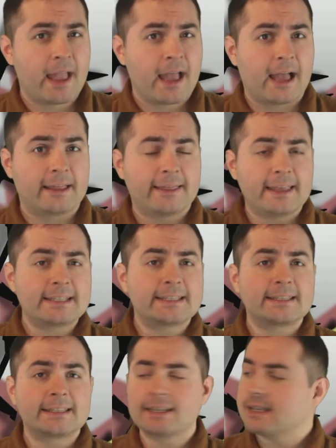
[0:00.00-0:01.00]
And
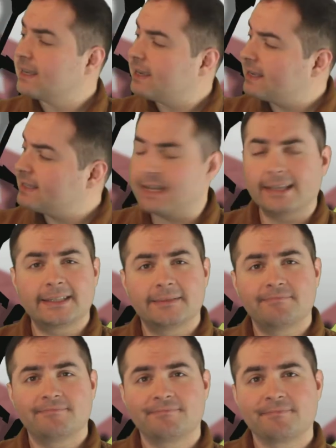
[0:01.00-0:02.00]
this is it.
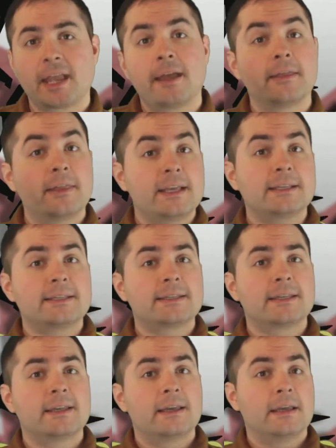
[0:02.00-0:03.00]
This
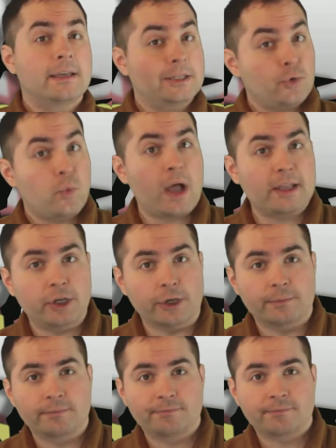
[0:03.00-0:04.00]
is
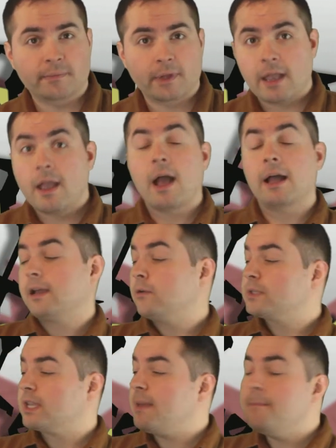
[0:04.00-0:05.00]
Iunu. And I
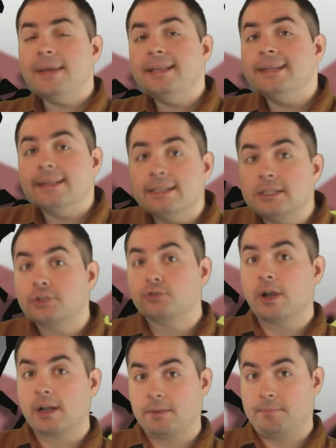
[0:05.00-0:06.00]
was immediately
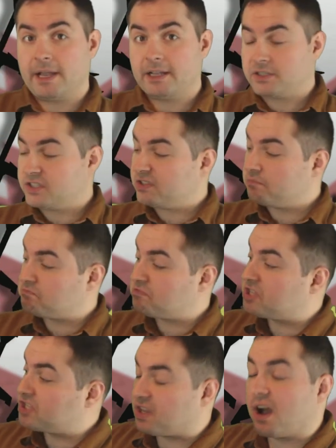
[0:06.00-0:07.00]
struck by its
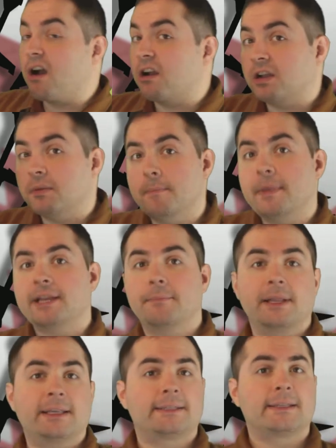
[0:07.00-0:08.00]
stark,
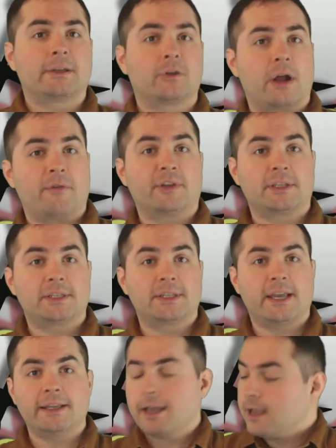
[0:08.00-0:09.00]
minimalistic graphic
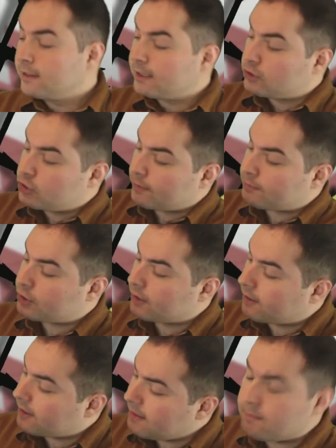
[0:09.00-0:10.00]
design, the Egyptian
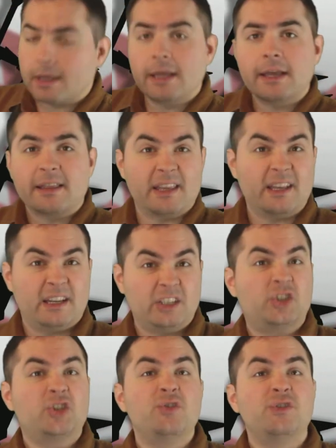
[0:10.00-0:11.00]
theme that
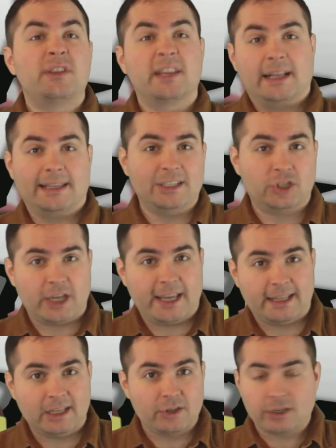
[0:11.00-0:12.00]
eschewed the
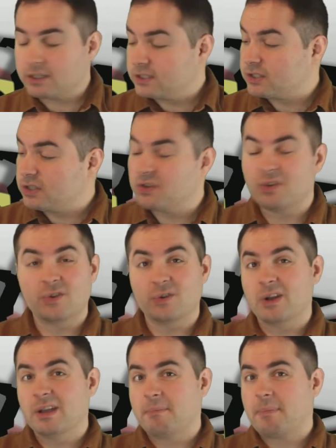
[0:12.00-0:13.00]
cliched look. There's
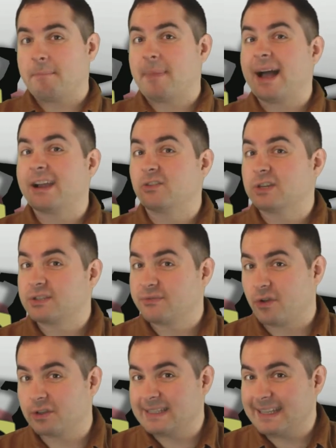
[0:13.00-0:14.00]
no papyrus
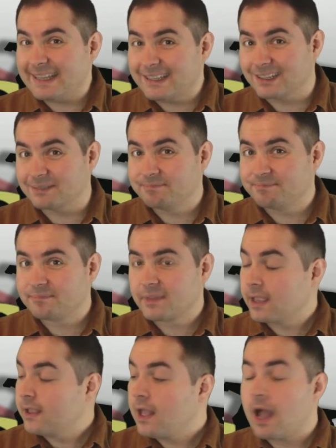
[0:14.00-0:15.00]
font here.
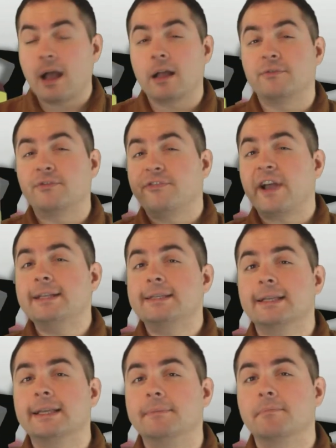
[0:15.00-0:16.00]
And
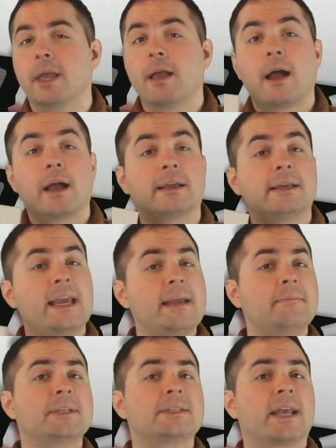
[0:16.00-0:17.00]
vitally, a
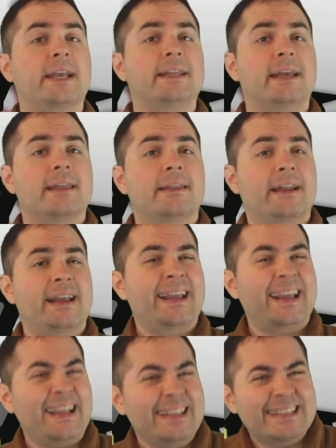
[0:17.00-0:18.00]
game design that
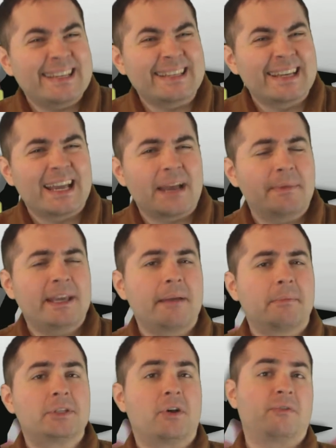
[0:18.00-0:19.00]
hinted at being
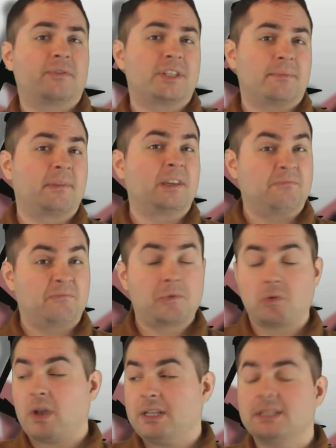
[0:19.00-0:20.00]
able to offer something
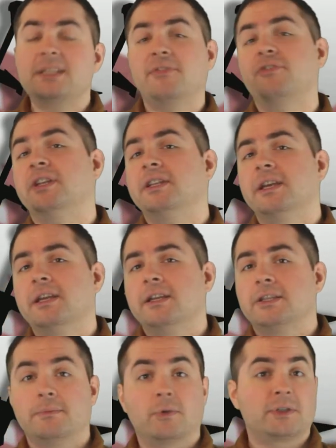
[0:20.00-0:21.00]
quite different
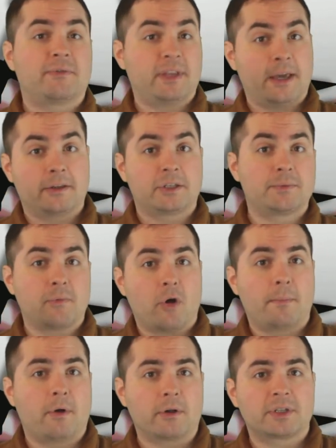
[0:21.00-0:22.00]
to most of the other small
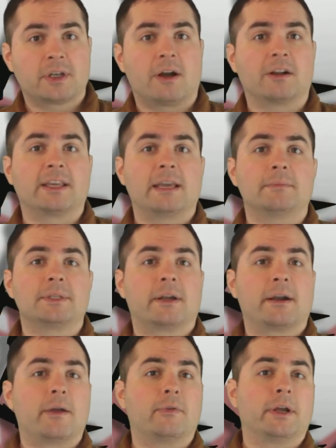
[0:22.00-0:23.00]
box card games that
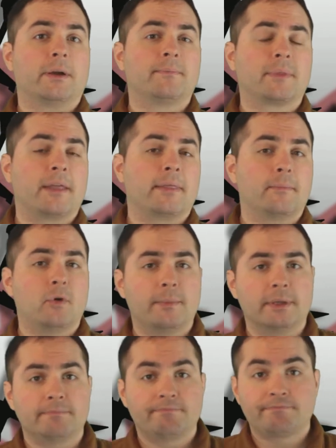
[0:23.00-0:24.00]
are out there at the moment.